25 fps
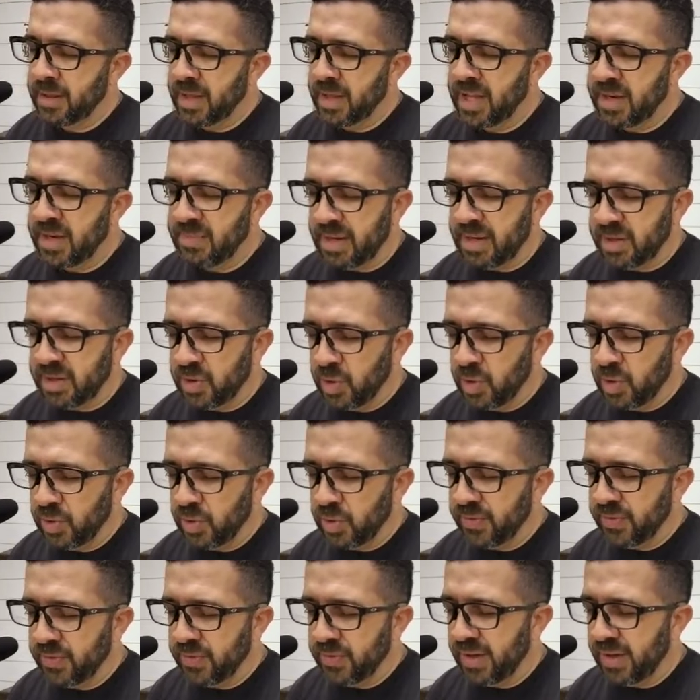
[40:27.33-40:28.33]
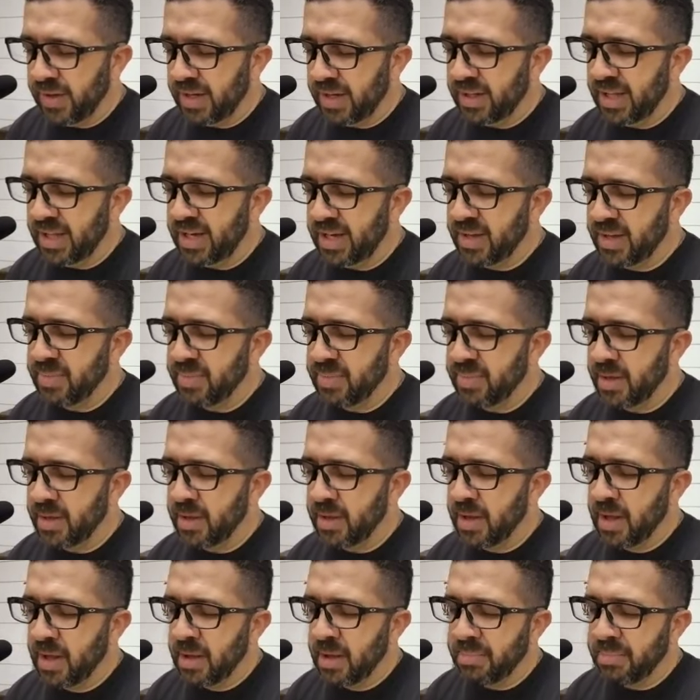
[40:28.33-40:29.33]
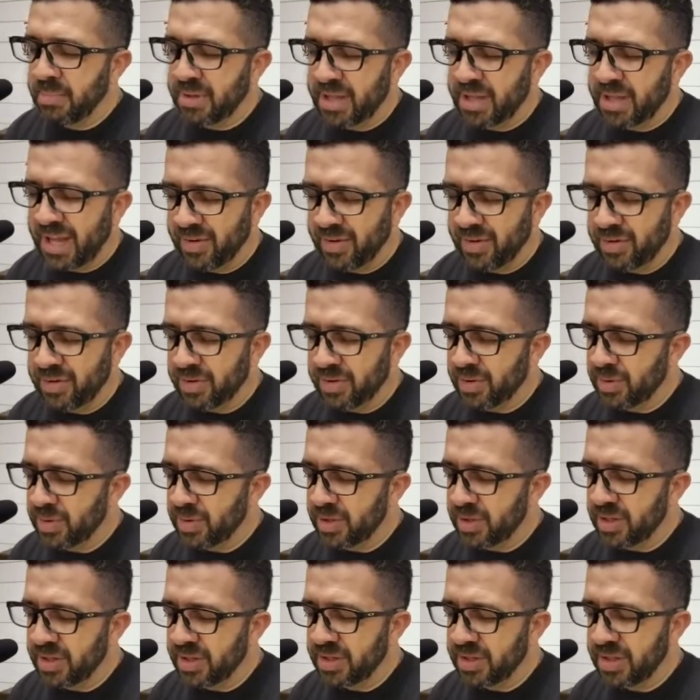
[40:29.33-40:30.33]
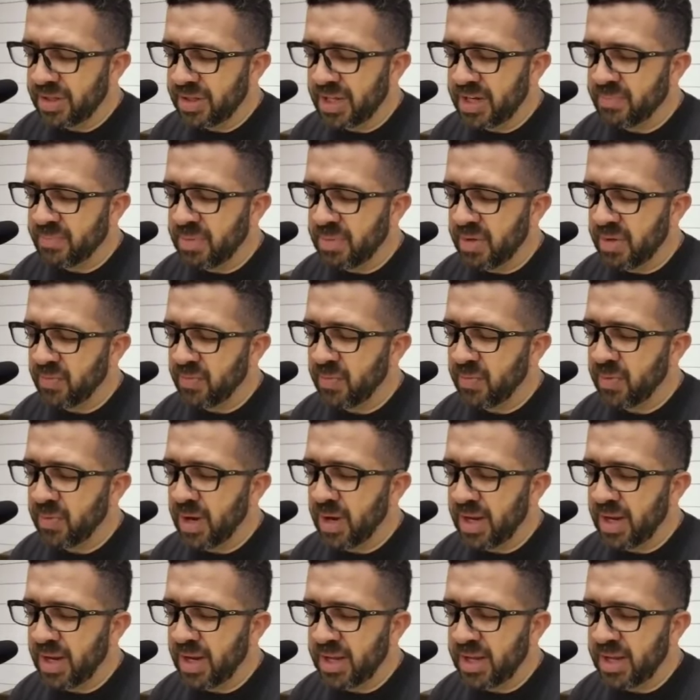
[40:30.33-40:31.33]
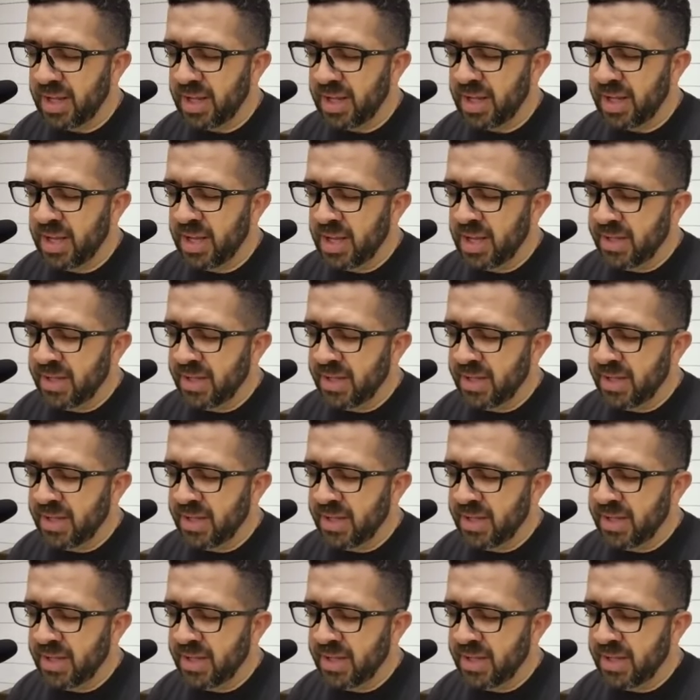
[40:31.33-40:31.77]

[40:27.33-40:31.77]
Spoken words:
Let it be cultivated. Let it be plowed, Lord, and let it be ready